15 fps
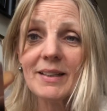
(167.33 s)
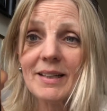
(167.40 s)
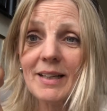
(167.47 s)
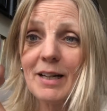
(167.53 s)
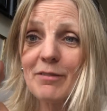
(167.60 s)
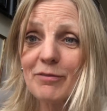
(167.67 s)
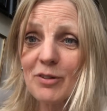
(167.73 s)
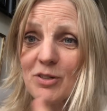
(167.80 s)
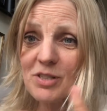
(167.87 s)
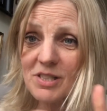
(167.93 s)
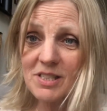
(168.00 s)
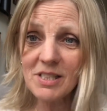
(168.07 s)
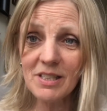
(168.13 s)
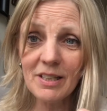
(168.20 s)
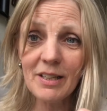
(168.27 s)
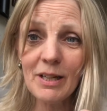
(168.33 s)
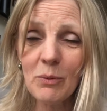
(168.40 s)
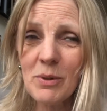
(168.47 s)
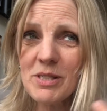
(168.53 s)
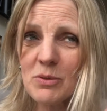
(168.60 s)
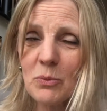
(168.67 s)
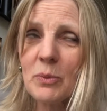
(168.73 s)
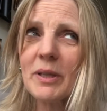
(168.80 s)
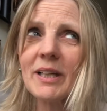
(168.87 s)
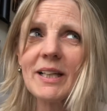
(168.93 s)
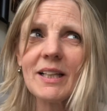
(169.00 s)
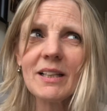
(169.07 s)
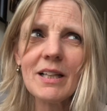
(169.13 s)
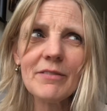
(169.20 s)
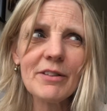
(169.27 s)
at first sniff. It wasn't really
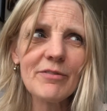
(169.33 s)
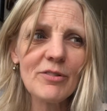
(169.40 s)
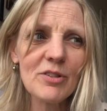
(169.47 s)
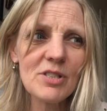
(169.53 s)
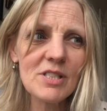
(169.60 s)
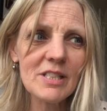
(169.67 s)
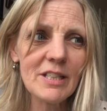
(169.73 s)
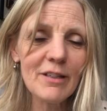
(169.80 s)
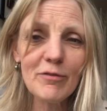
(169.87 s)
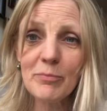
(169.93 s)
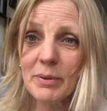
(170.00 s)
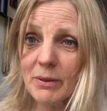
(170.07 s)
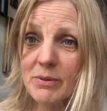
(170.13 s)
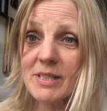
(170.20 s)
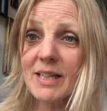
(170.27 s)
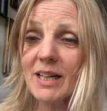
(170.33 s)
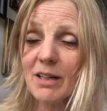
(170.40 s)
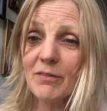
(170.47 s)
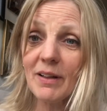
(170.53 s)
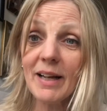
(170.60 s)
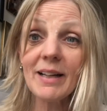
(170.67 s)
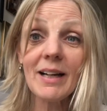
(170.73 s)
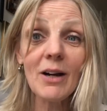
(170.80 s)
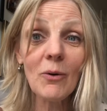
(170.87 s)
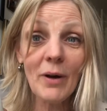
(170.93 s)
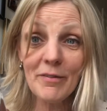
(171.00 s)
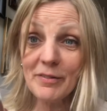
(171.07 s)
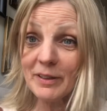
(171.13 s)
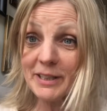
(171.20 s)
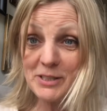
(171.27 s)
a love at first sniff, but it was kind of like, oh, I
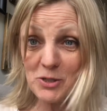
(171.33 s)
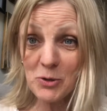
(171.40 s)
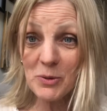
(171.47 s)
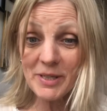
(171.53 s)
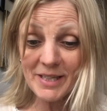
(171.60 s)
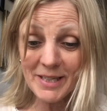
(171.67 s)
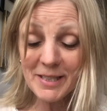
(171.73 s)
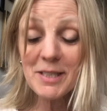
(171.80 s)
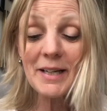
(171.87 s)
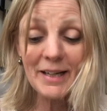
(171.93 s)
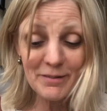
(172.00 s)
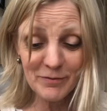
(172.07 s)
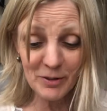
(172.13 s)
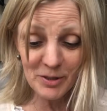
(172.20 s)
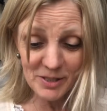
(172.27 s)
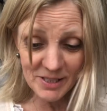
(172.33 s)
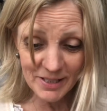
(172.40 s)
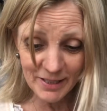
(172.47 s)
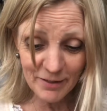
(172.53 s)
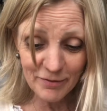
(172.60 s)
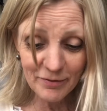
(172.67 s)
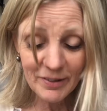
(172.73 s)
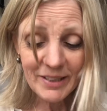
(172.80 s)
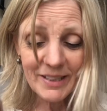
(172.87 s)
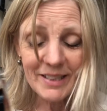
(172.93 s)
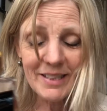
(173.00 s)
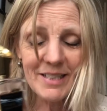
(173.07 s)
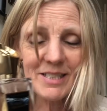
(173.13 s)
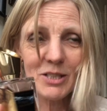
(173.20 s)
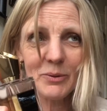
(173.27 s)
feel intrigued at first sniff.
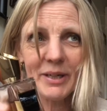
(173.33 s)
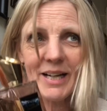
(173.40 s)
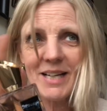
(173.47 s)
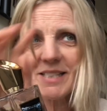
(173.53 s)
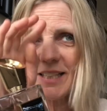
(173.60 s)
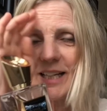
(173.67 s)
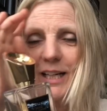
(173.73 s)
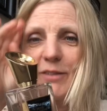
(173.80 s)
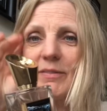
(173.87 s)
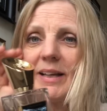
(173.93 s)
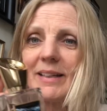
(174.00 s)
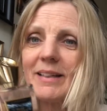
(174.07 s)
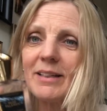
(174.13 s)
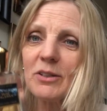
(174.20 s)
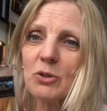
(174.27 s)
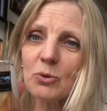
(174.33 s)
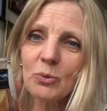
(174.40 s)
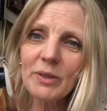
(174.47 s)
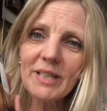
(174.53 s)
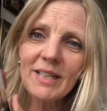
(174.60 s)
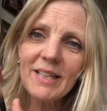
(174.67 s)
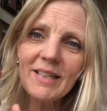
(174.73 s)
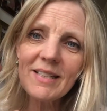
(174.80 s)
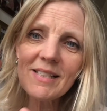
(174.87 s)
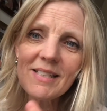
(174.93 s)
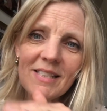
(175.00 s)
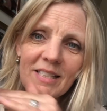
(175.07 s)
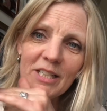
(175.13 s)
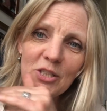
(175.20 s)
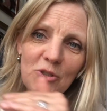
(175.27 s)
So it has kind of like a green
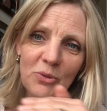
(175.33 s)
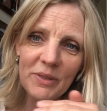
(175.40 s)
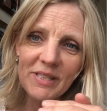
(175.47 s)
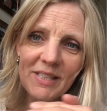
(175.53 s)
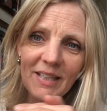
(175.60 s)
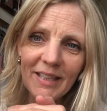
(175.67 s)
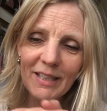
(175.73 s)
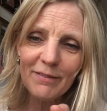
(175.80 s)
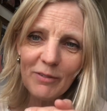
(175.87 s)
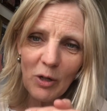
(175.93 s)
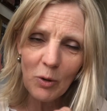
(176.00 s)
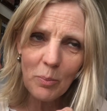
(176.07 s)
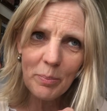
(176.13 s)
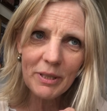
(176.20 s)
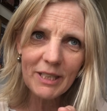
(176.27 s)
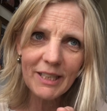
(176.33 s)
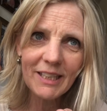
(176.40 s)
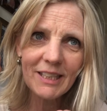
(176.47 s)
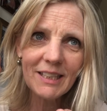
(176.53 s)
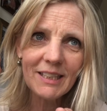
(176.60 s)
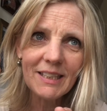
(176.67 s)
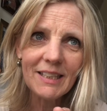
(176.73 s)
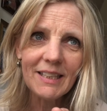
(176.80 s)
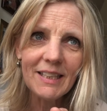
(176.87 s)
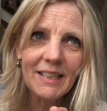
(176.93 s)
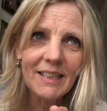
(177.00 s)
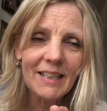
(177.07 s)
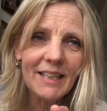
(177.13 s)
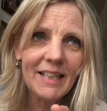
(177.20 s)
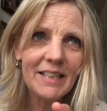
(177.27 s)
citrus kind of opening.
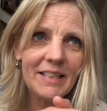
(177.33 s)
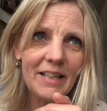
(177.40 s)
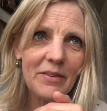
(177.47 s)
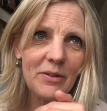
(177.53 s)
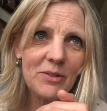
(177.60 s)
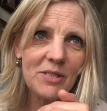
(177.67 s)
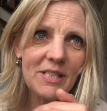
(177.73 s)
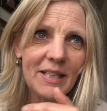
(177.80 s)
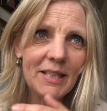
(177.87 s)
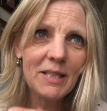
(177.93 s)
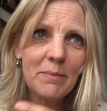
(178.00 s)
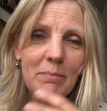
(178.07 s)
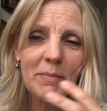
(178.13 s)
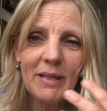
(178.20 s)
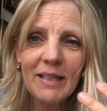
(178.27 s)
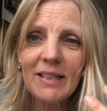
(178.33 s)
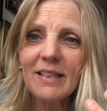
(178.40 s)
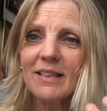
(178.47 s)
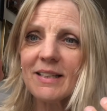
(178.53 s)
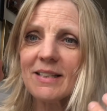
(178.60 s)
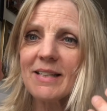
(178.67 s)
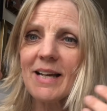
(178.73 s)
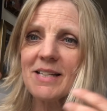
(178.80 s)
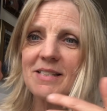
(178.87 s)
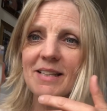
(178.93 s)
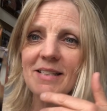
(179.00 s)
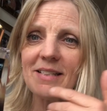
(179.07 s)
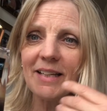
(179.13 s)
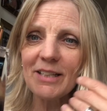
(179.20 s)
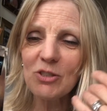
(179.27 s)
And then there's in the mid, it has
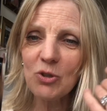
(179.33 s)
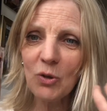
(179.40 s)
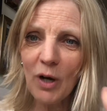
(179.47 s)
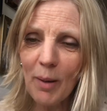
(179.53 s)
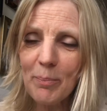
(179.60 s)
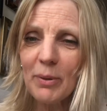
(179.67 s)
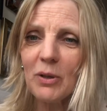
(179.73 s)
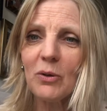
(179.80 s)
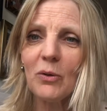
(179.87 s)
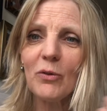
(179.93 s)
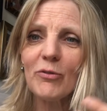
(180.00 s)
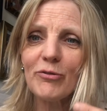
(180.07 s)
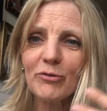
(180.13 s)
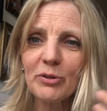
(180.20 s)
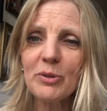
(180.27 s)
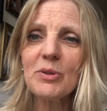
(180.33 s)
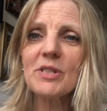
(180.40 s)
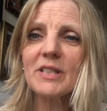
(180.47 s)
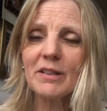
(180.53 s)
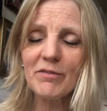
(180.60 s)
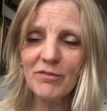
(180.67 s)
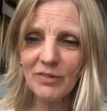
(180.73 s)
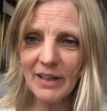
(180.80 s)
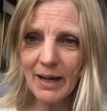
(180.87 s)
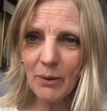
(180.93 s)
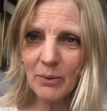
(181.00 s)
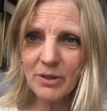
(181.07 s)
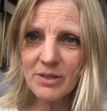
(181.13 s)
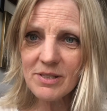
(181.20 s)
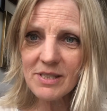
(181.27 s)
these like tropical fruits and
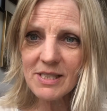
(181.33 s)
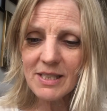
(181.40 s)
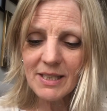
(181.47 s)
flowers.